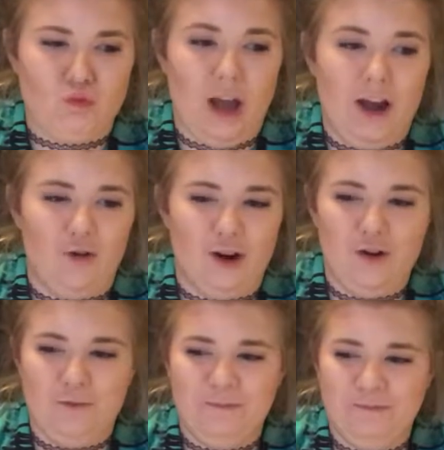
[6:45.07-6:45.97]
I don't
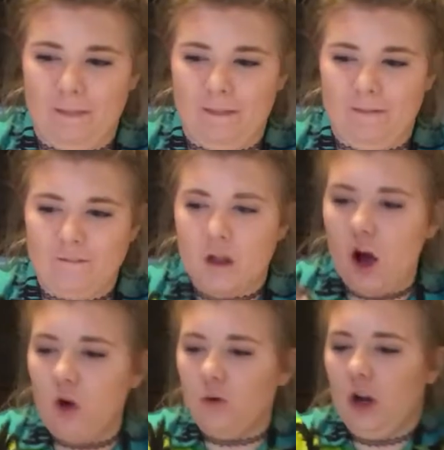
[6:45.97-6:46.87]
know.
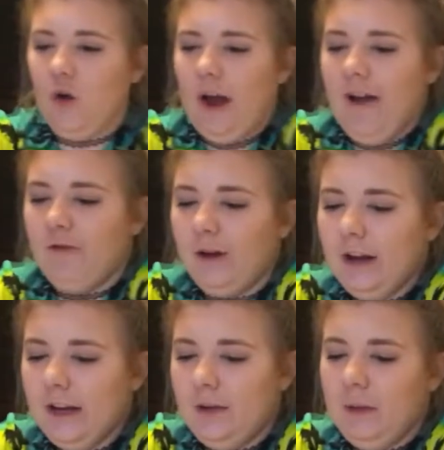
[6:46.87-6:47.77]
Oh, no, I have
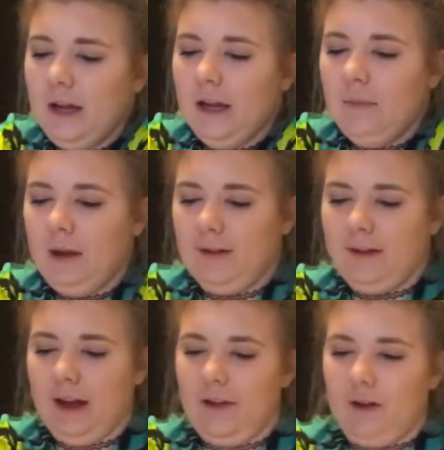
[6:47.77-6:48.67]
reading and media mixed
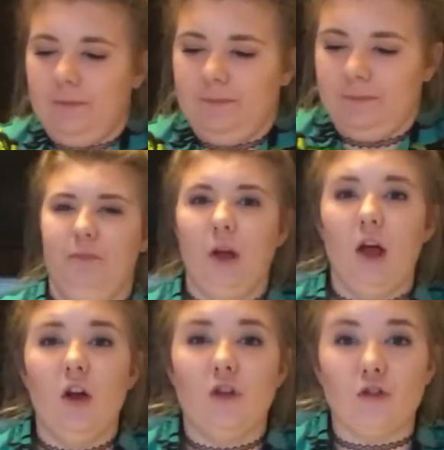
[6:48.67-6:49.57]
together.
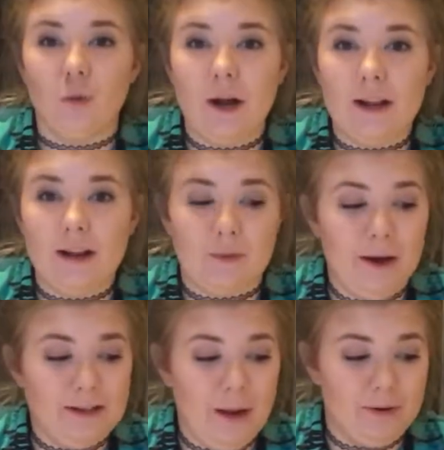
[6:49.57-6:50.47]
So what is
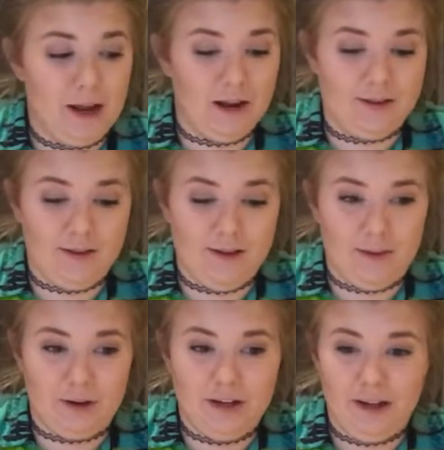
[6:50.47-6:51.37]
about to happen next is
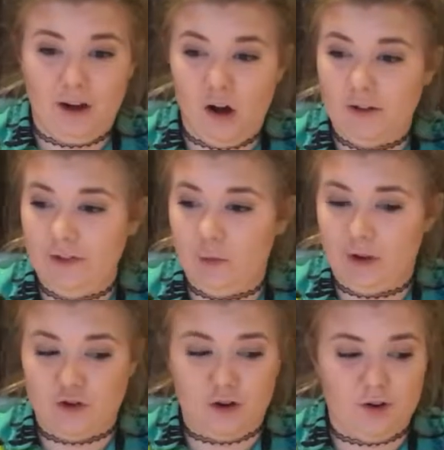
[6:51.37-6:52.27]
I'm going to take all of these
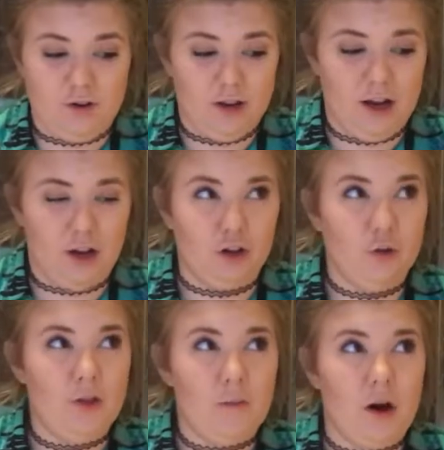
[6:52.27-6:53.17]
pictures and
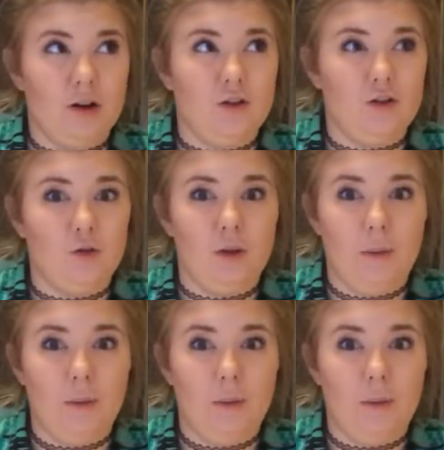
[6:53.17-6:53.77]
glue them onto the